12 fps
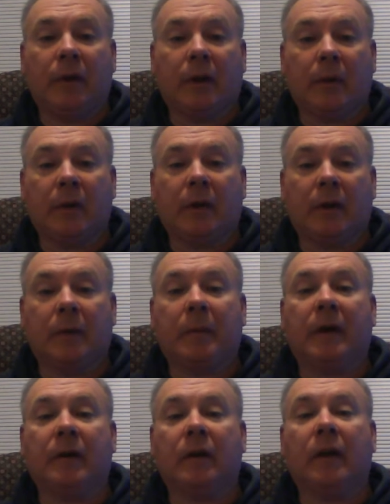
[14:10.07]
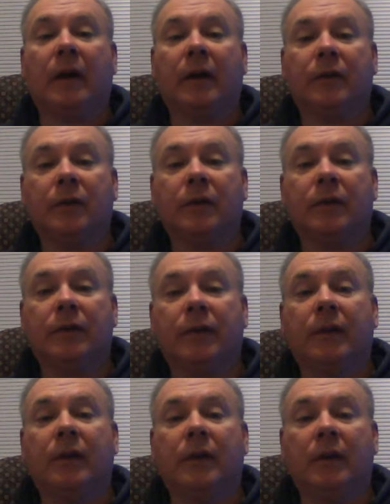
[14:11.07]
like we talked about in class,
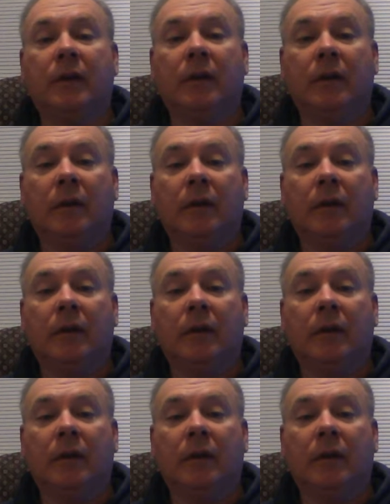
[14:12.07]
is the